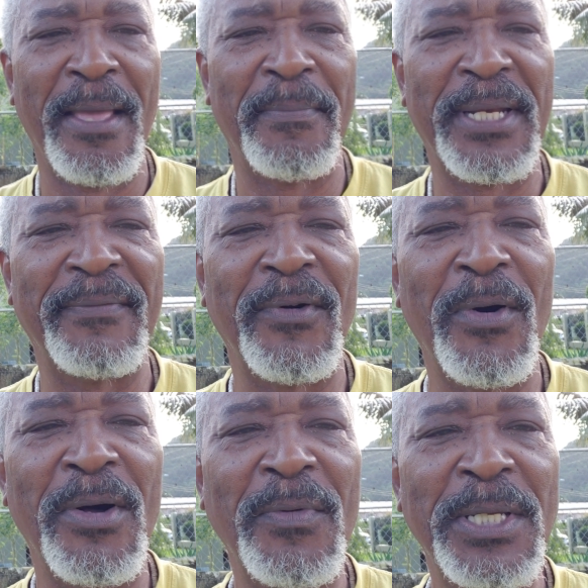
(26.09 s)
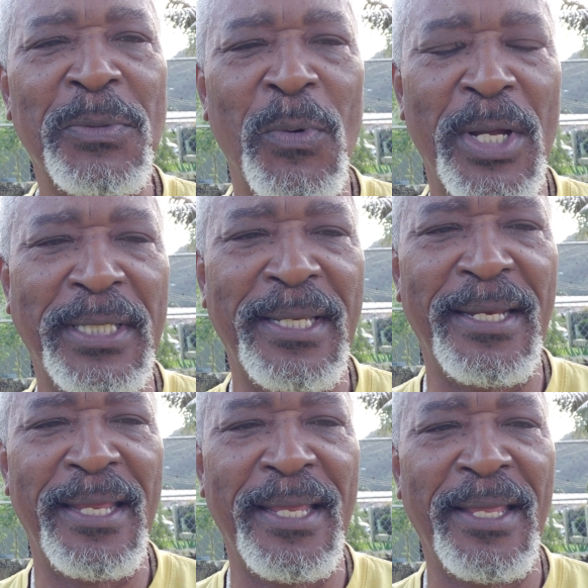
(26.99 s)
But I've always
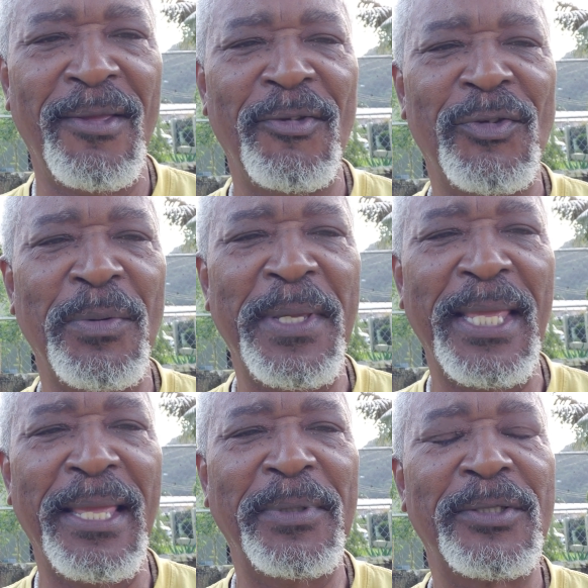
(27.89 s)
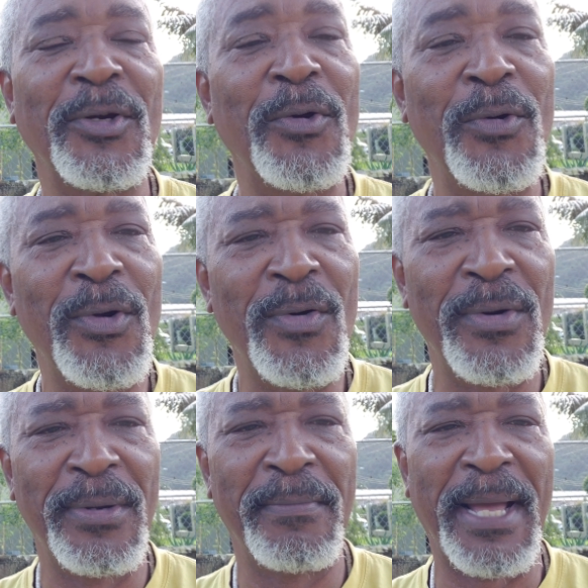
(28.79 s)
wanted to be able to grow
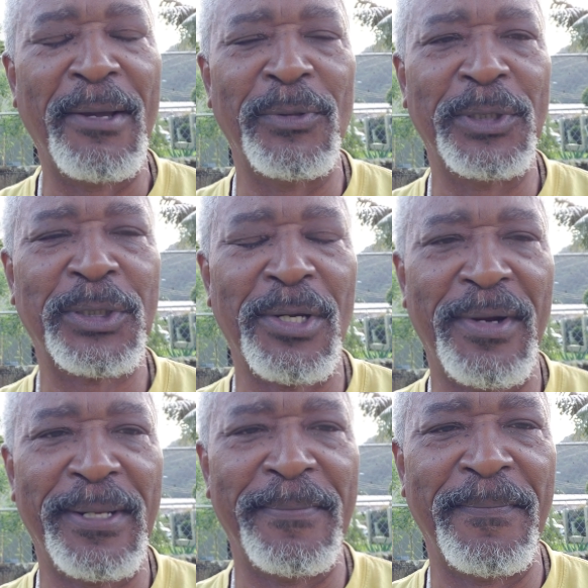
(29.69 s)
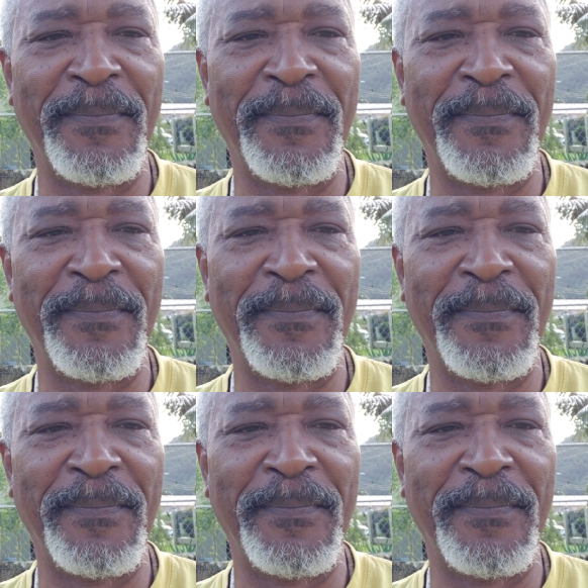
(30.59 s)
my own sorrel,